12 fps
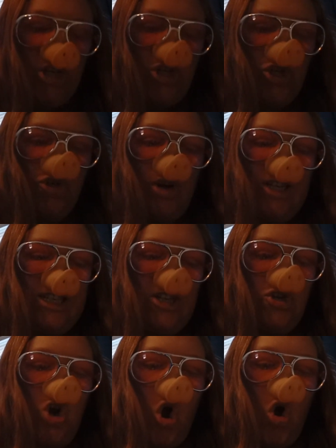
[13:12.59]
strutted
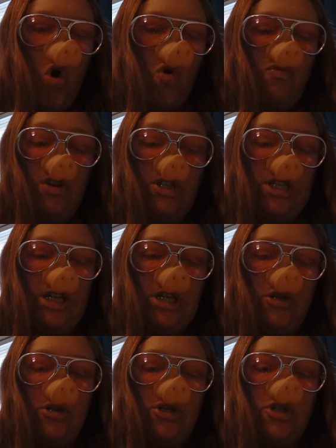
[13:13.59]
no
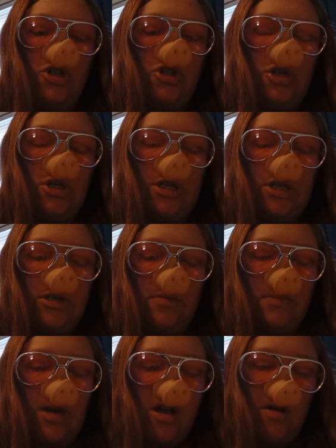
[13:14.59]
ridiculous
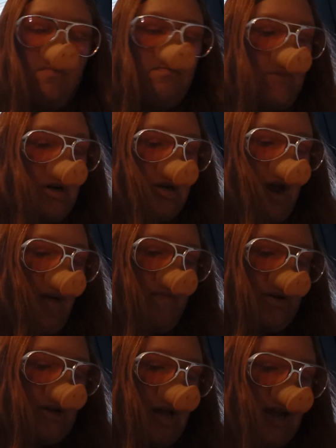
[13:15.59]
journalism,
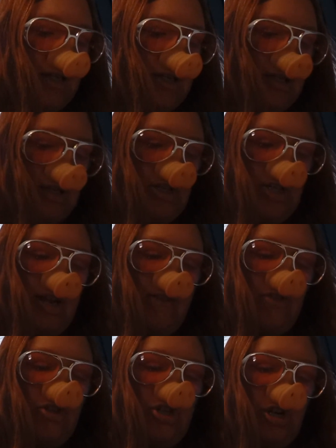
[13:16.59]
monopolizing the seat
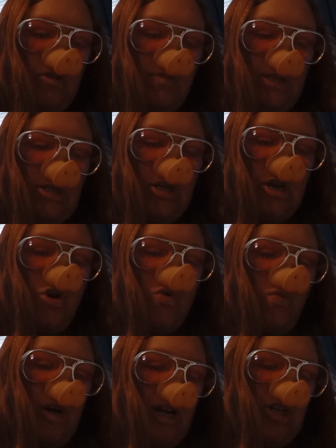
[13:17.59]
of judgment
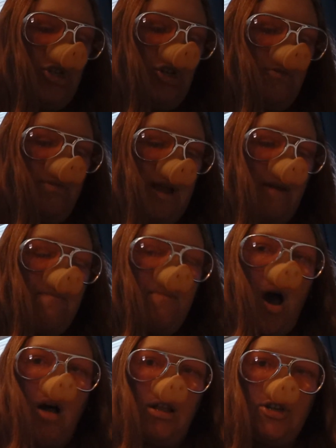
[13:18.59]
when it should be
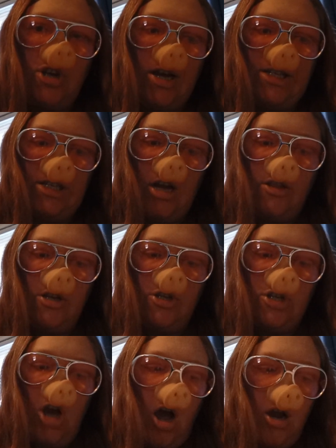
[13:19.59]
apologizing on the
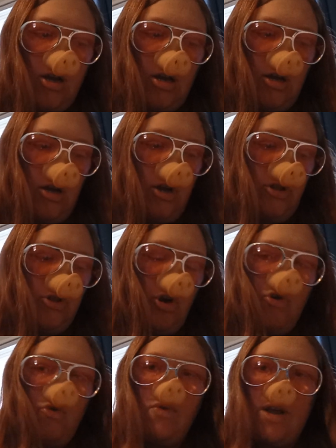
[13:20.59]
dock.
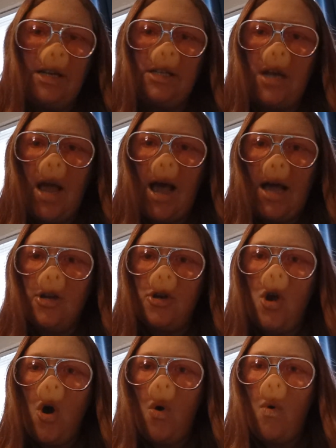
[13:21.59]
The Greeks had
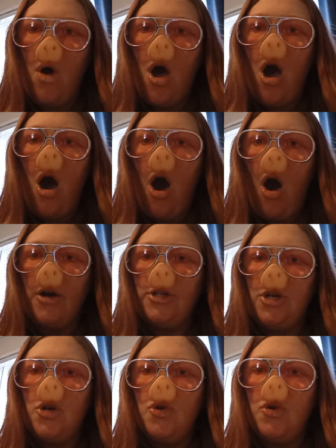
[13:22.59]
no
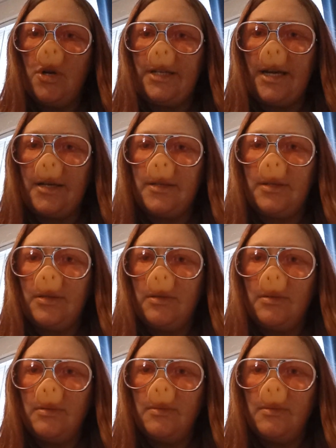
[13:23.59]
art critics.